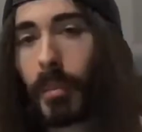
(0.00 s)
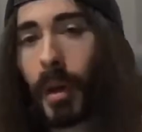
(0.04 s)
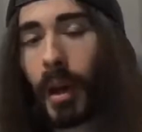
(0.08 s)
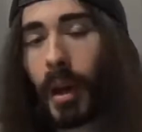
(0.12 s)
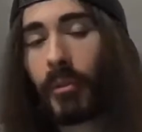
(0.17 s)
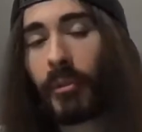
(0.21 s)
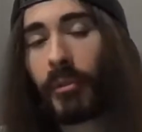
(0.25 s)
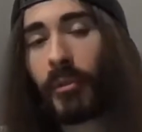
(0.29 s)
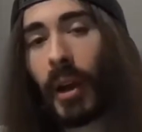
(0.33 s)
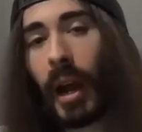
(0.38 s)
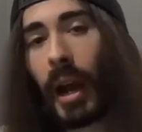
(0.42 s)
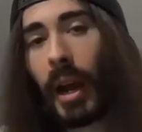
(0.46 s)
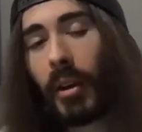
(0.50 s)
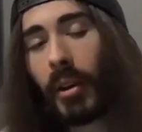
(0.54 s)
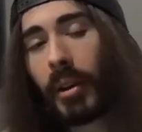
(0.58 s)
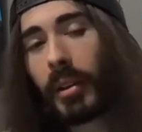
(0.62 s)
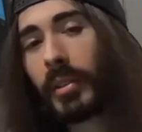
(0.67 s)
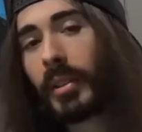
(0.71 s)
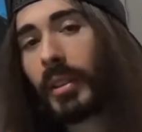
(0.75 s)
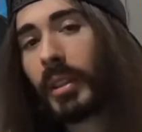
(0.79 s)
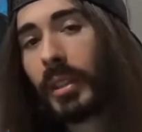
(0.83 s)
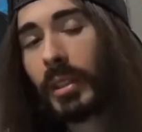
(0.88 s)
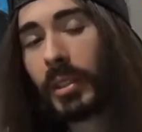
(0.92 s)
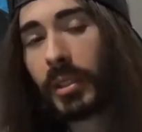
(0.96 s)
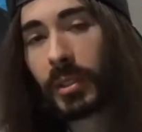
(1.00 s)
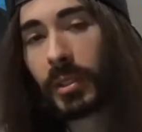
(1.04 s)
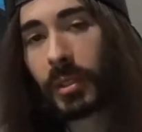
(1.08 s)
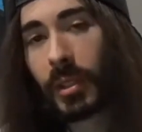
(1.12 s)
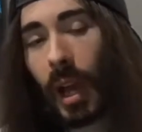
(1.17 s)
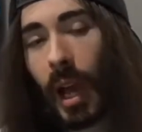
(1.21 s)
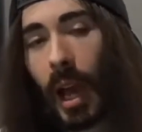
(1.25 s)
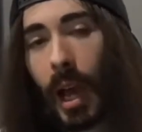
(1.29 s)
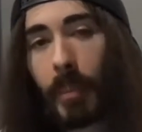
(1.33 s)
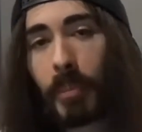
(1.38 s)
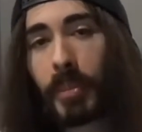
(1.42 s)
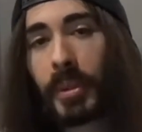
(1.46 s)
By firing these
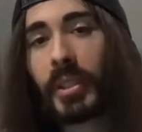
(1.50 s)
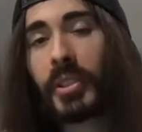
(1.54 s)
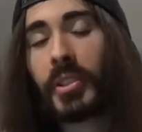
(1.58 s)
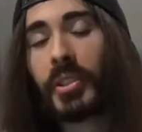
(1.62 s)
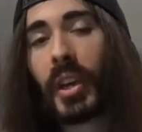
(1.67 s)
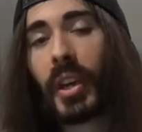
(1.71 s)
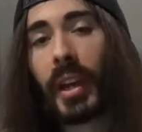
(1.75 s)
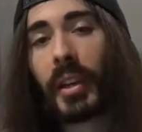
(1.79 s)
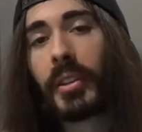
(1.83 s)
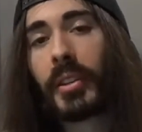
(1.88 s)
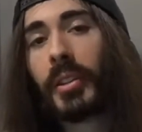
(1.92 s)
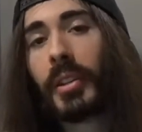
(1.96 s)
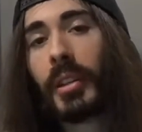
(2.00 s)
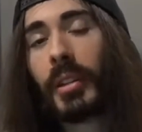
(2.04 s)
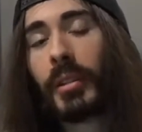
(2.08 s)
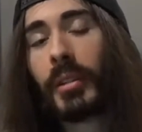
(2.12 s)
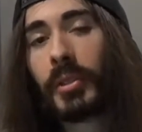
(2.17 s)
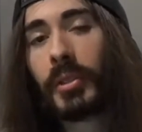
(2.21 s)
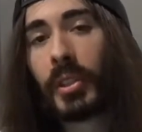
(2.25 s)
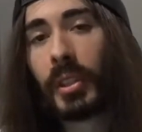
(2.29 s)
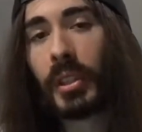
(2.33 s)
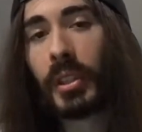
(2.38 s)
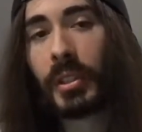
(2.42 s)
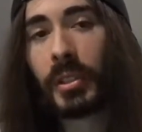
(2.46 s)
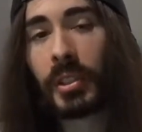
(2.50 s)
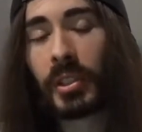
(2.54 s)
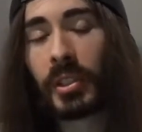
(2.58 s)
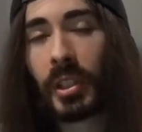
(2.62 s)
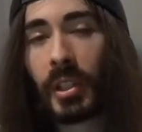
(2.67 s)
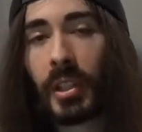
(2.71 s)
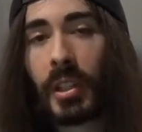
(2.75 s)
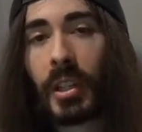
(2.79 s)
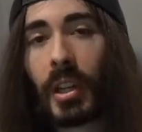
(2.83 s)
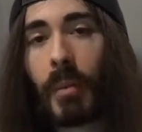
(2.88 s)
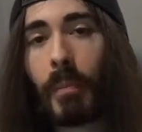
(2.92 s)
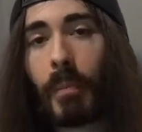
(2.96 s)
top executives, he's
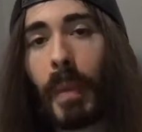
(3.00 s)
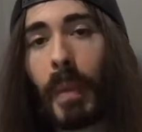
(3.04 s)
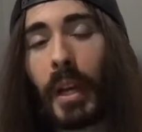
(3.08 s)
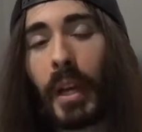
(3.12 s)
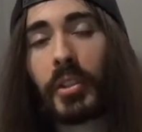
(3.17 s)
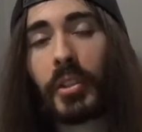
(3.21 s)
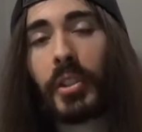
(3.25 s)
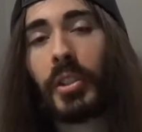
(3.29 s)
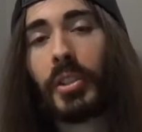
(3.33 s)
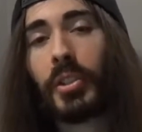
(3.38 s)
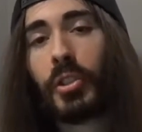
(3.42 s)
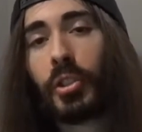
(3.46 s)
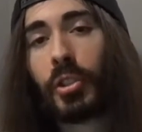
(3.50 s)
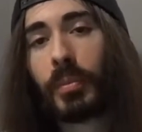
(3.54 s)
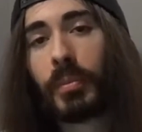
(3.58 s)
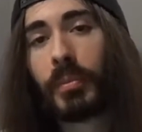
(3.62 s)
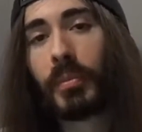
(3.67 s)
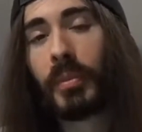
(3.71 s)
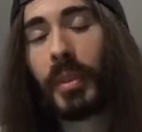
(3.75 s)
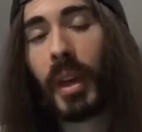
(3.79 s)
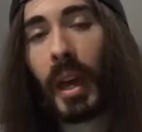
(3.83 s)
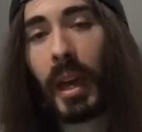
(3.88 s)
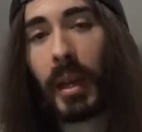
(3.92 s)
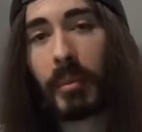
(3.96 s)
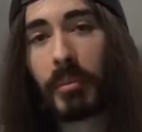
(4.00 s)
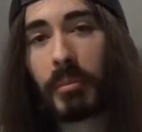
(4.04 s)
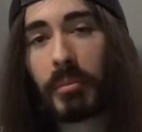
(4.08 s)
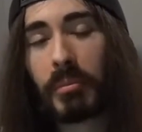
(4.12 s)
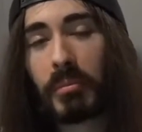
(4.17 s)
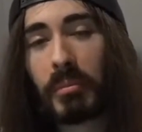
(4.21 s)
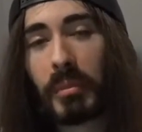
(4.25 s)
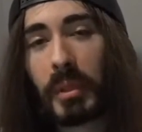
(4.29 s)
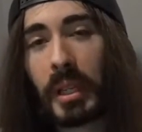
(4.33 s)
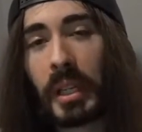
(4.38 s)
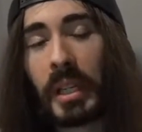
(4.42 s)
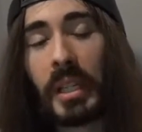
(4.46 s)
sending a message that
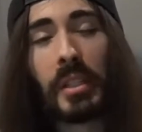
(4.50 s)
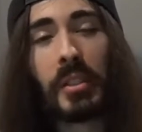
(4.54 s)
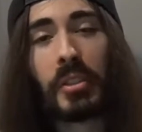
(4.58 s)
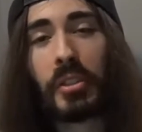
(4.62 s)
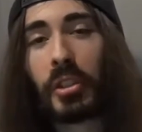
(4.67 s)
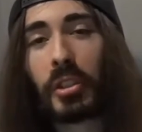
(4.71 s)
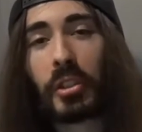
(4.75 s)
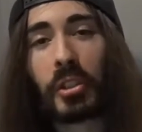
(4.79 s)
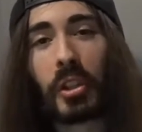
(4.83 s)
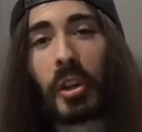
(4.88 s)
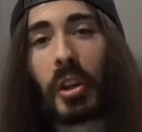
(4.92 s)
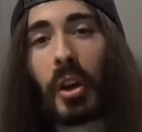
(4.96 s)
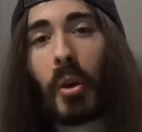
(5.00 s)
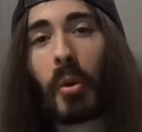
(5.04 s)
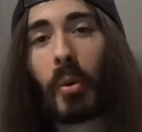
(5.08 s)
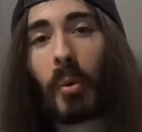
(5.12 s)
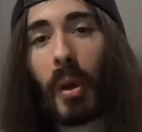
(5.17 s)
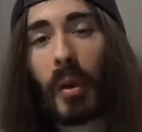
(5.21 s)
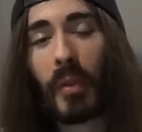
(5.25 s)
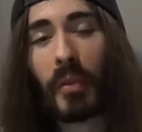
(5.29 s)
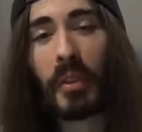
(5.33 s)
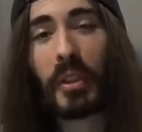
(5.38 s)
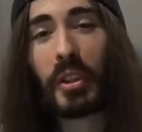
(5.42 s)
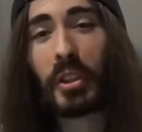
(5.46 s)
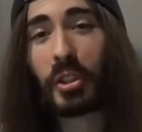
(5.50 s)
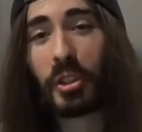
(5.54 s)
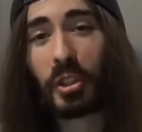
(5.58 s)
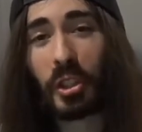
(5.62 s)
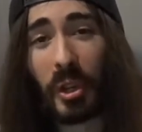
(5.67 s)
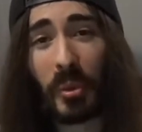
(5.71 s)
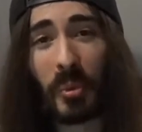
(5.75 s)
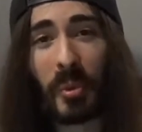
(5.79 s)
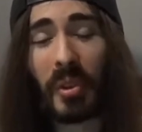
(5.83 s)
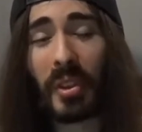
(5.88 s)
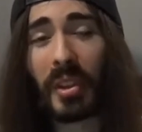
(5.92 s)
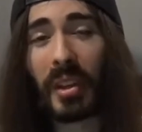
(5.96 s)
he's Step just going to run this
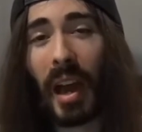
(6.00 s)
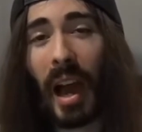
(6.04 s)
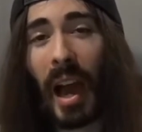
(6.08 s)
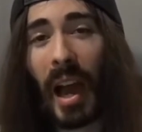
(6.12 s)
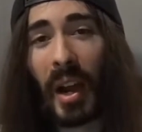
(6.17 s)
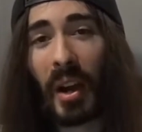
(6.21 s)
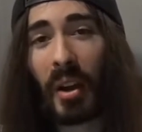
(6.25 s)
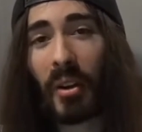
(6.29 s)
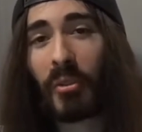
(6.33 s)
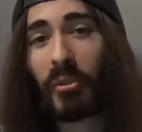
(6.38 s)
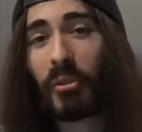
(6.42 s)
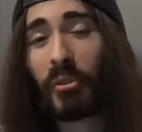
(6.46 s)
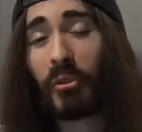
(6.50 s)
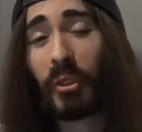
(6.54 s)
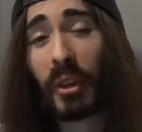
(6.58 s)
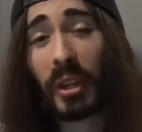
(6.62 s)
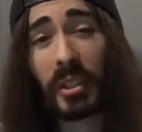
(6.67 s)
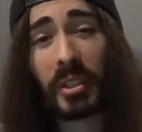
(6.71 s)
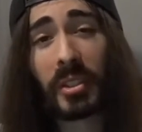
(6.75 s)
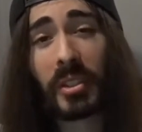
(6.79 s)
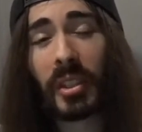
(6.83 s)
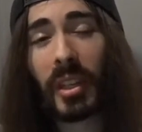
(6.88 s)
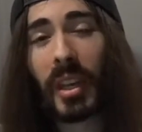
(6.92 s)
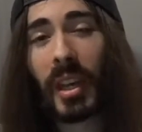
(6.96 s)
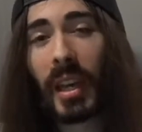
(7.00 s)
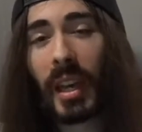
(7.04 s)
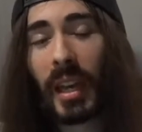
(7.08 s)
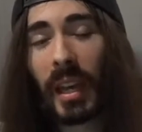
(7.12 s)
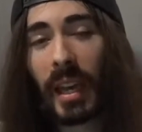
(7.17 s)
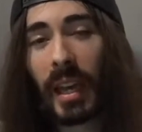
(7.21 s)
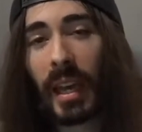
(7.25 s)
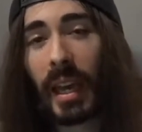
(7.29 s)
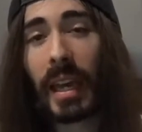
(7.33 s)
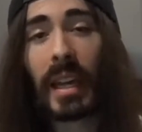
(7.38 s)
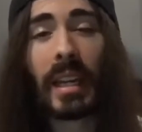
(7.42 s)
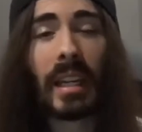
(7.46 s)
shit with an iron fist. Step
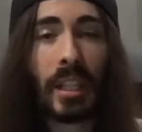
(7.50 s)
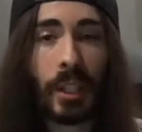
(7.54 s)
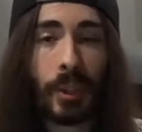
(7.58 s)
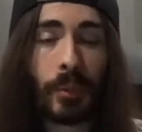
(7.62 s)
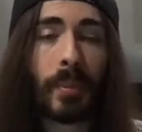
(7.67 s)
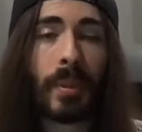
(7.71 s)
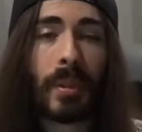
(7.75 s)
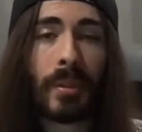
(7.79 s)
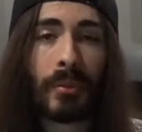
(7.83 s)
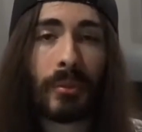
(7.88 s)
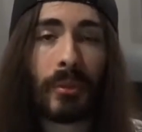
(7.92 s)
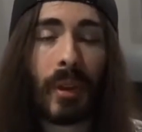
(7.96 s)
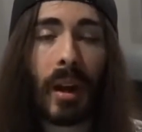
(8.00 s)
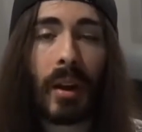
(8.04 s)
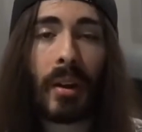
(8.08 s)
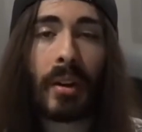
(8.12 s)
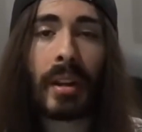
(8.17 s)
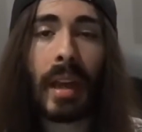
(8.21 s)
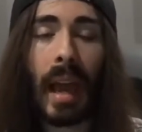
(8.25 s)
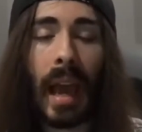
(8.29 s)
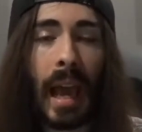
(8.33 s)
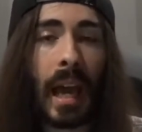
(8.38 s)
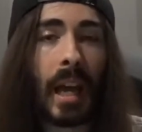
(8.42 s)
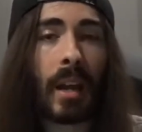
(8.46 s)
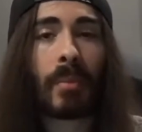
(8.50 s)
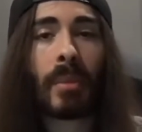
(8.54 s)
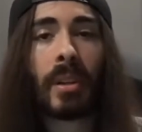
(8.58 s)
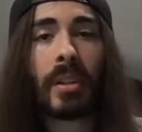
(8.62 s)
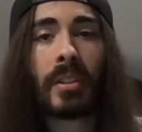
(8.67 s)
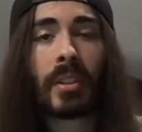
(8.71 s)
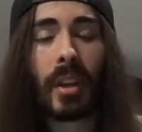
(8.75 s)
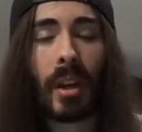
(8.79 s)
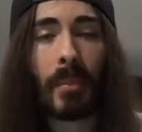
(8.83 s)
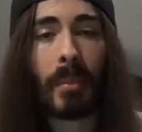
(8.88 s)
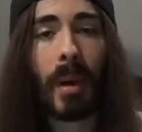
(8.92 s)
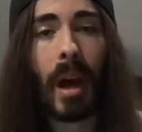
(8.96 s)
two. And he's been very
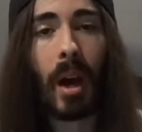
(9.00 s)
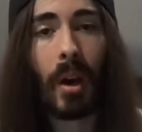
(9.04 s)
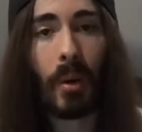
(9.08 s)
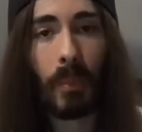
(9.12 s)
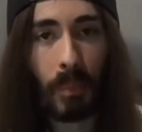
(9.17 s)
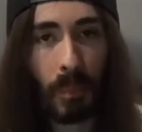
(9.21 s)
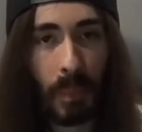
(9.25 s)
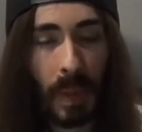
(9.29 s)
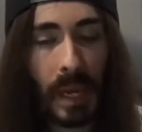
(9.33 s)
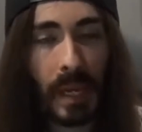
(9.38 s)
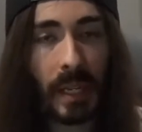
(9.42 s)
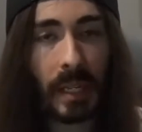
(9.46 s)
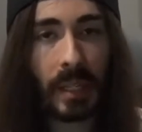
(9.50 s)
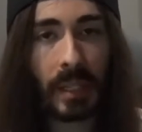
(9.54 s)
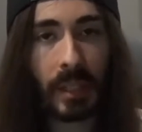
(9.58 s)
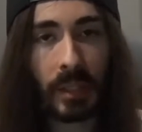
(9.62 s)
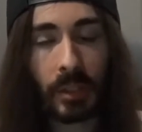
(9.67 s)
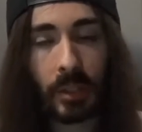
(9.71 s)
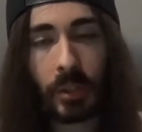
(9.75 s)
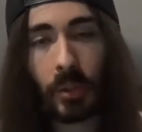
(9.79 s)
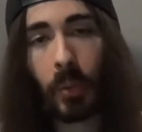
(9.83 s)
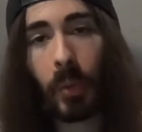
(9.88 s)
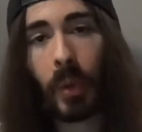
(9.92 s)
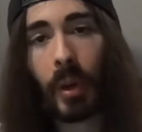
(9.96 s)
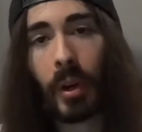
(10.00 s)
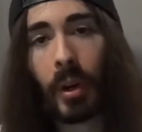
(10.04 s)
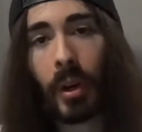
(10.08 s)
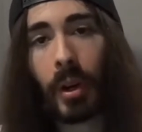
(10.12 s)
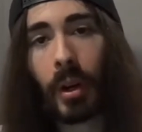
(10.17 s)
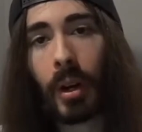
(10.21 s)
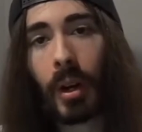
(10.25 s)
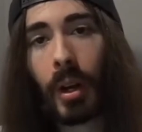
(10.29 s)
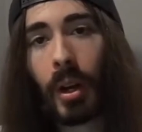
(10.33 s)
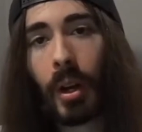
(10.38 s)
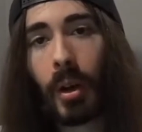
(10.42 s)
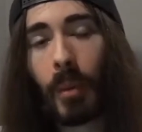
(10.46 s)
adamant it. about Problem, making Twitter
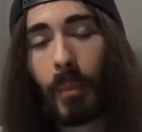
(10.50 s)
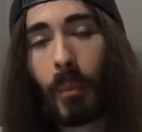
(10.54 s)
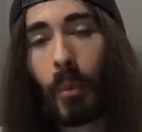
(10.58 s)
TF.